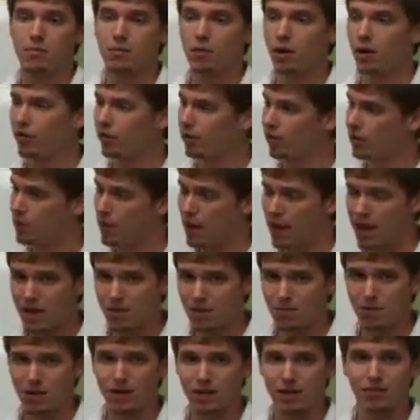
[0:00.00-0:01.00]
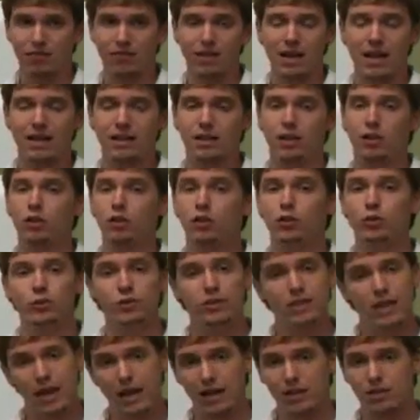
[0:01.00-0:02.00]
Monthly payment, if that
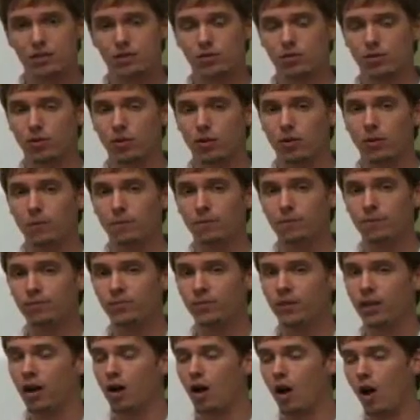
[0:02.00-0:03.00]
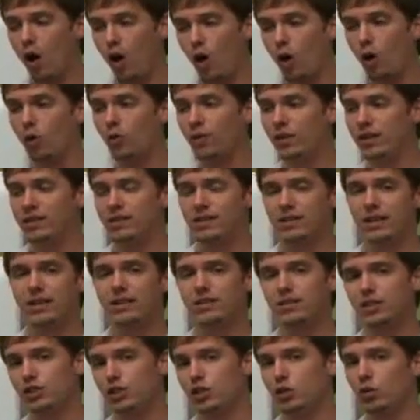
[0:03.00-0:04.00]
includes escrow. All these
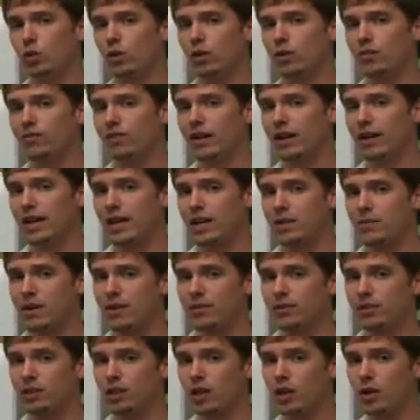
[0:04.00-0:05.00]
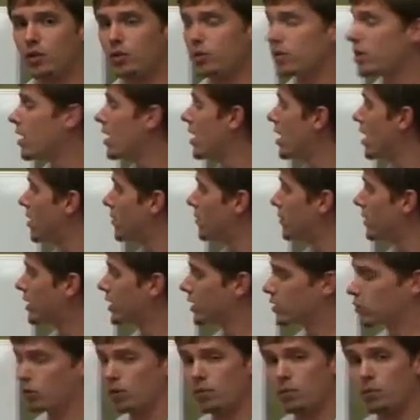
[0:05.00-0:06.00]
things that you want to find out about the loan,
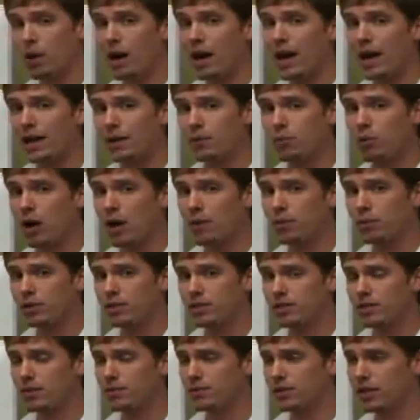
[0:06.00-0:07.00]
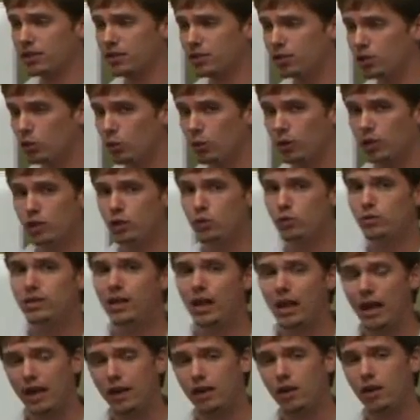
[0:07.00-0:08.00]
because when buying property subject to, when you
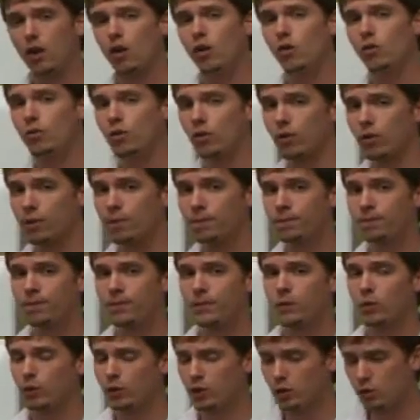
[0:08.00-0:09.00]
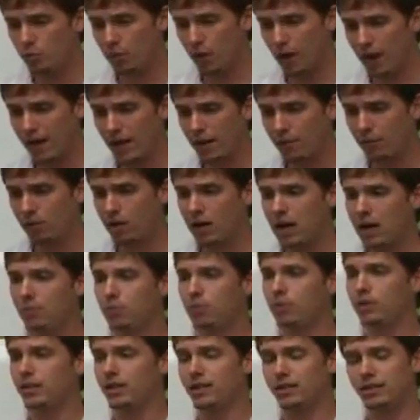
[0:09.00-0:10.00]
buy a
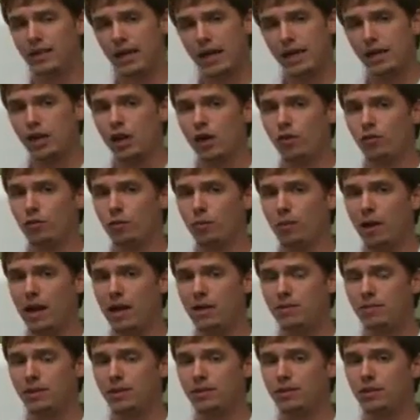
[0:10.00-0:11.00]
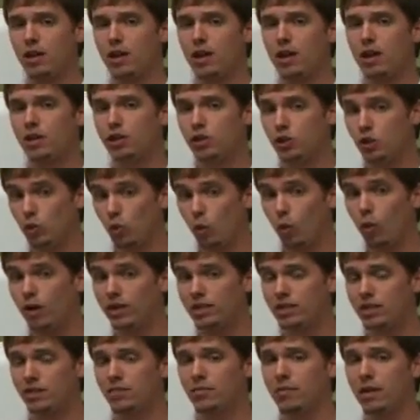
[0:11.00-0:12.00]
property and take over payments, you
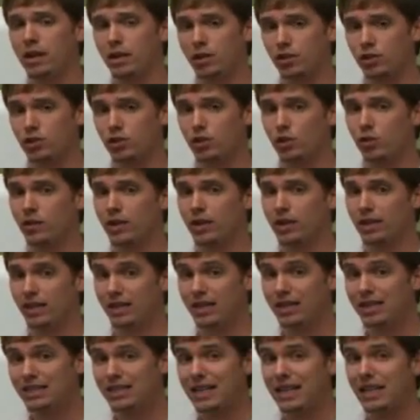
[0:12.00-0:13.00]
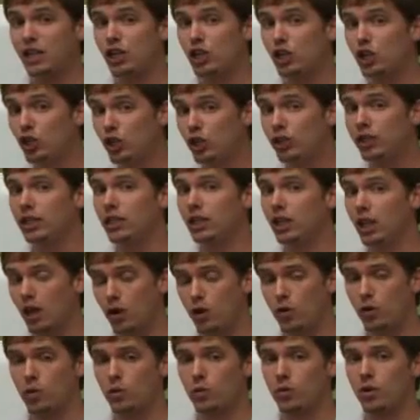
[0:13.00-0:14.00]
want to make sure that it is a good
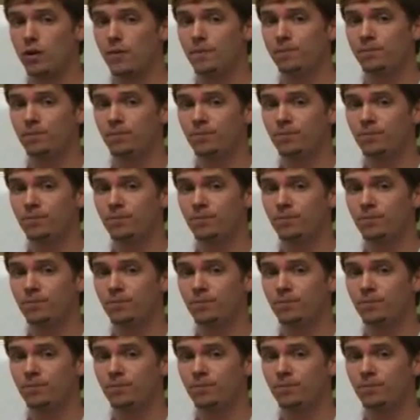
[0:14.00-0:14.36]
loan